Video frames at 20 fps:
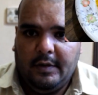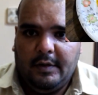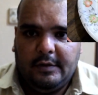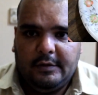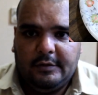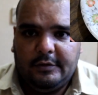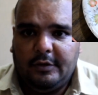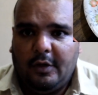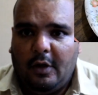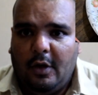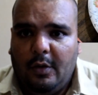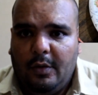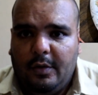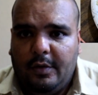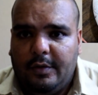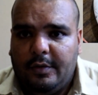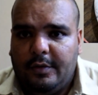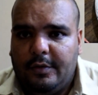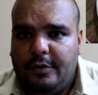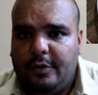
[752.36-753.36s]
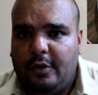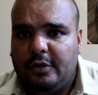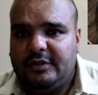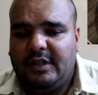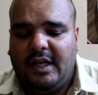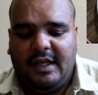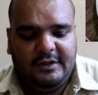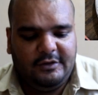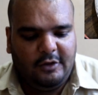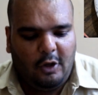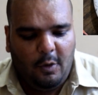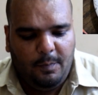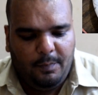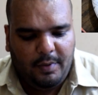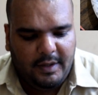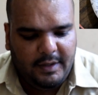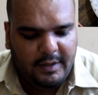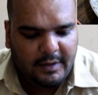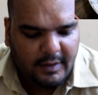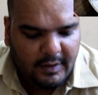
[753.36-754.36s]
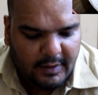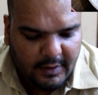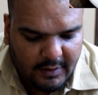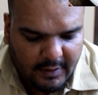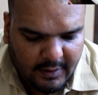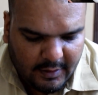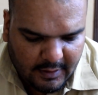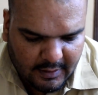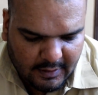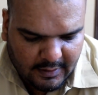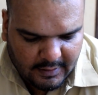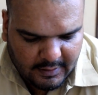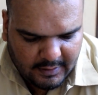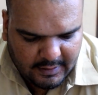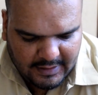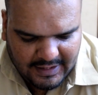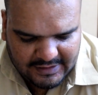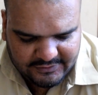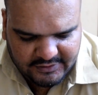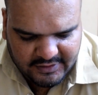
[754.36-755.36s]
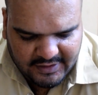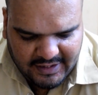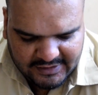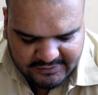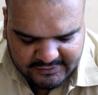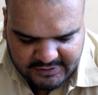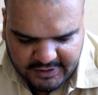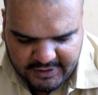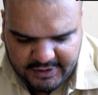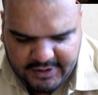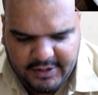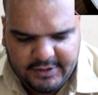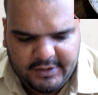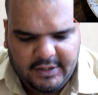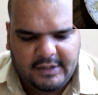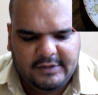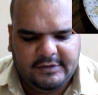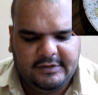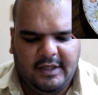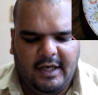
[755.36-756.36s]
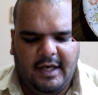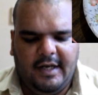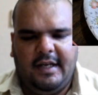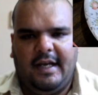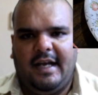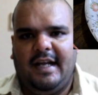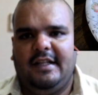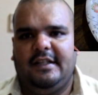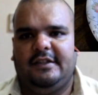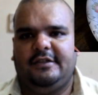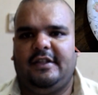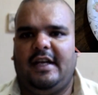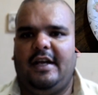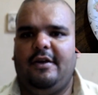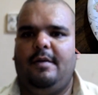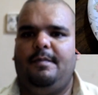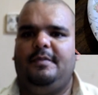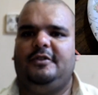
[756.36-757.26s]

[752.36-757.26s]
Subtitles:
So Rosa is open. As you guys can hear the azan and the siren.